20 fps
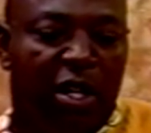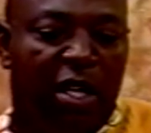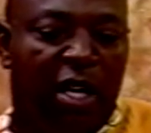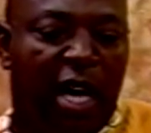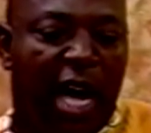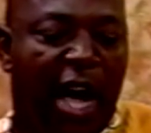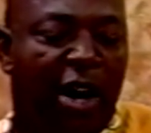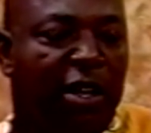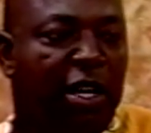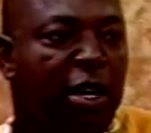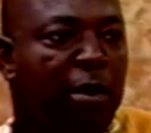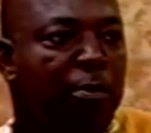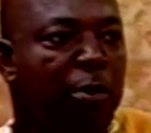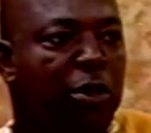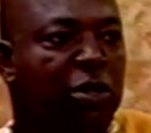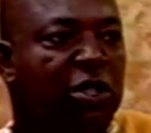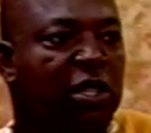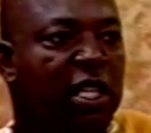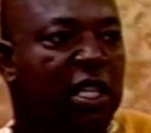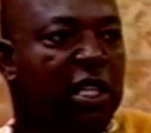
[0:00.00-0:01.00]
Okay. How can a
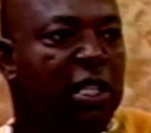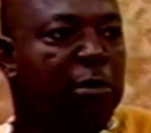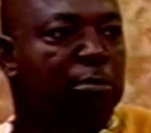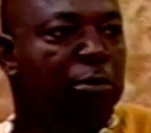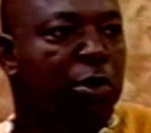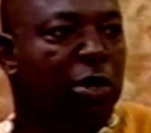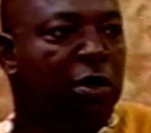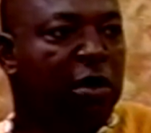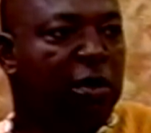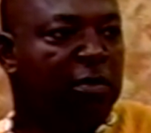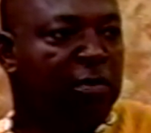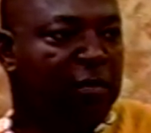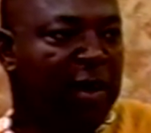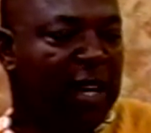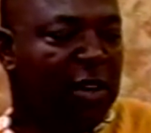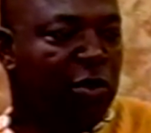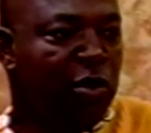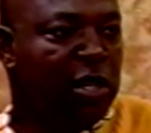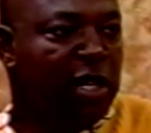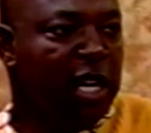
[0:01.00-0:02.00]
person get this book? By
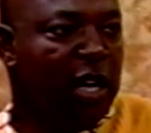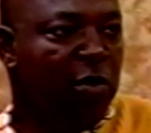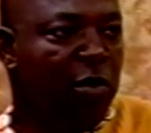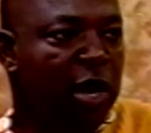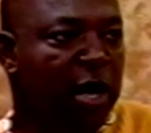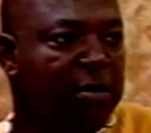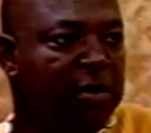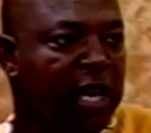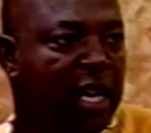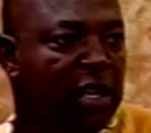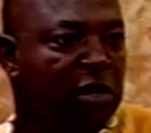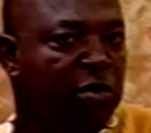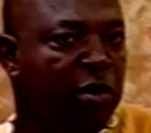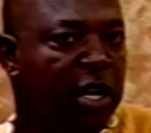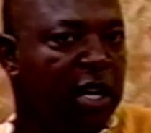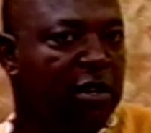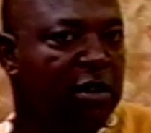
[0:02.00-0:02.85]
going to that website as well?